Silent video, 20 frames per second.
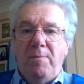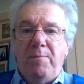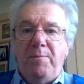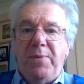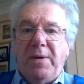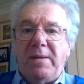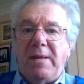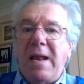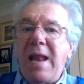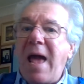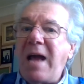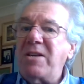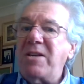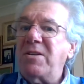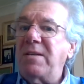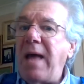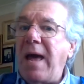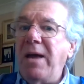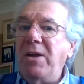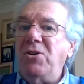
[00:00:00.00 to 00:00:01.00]
But the next
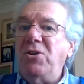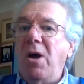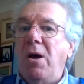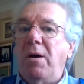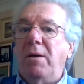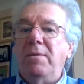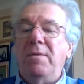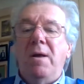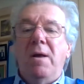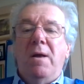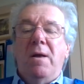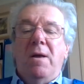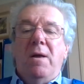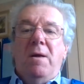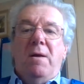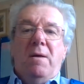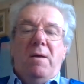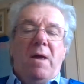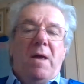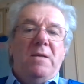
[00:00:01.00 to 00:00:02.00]
stage on
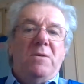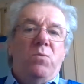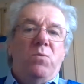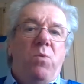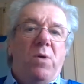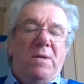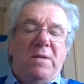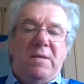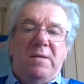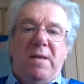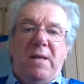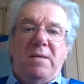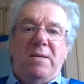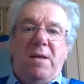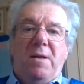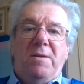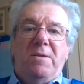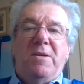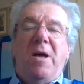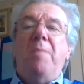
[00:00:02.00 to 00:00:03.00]
is what sits
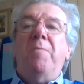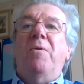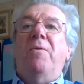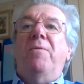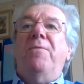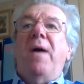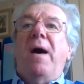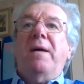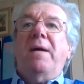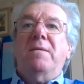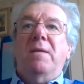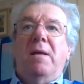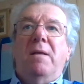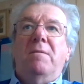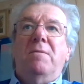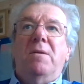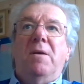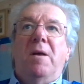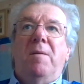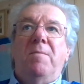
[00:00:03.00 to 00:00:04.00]
on top of that
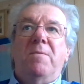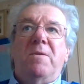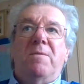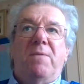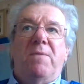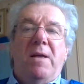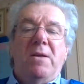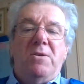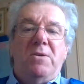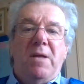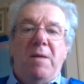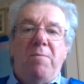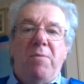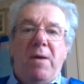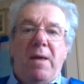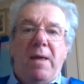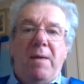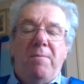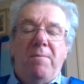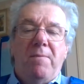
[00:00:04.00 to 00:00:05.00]
in terms of
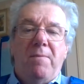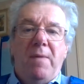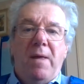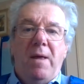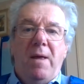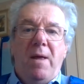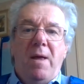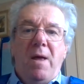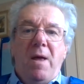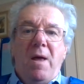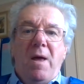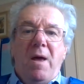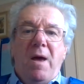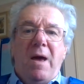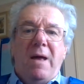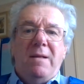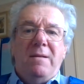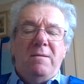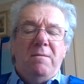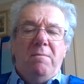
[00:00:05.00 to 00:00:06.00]
HTTP.
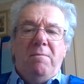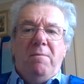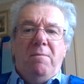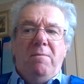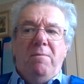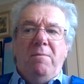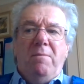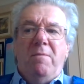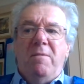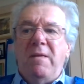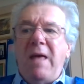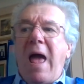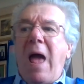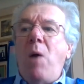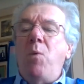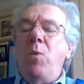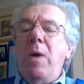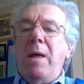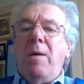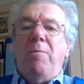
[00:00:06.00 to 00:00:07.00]
And there
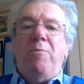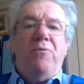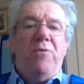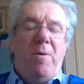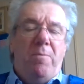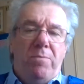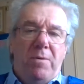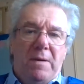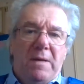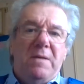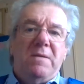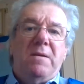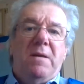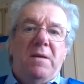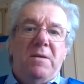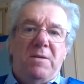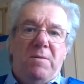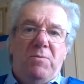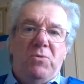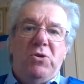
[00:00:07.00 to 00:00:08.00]
we'll probably see
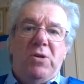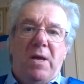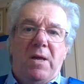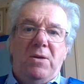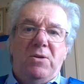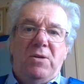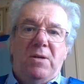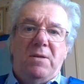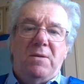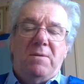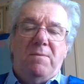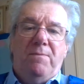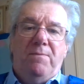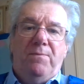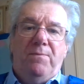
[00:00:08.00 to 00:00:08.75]
some changes.